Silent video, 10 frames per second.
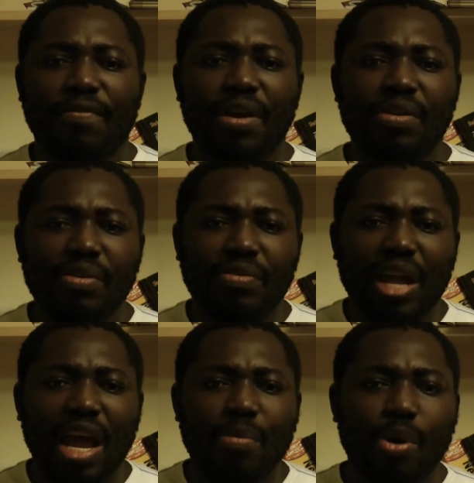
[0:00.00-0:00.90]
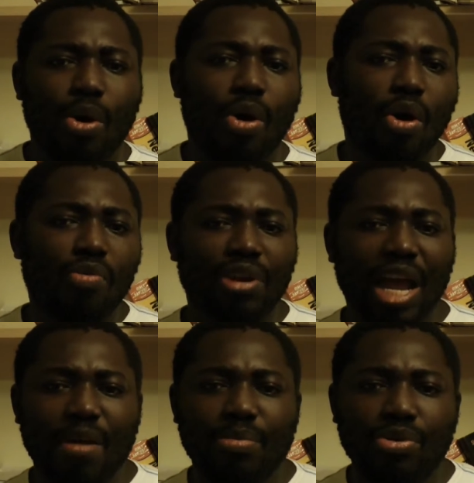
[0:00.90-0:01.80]
very reliable or
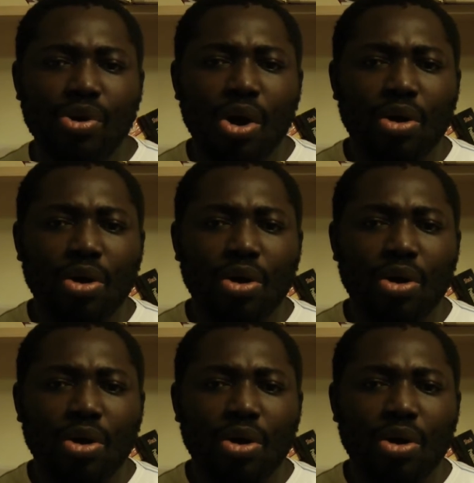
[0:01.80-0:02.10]
unreliable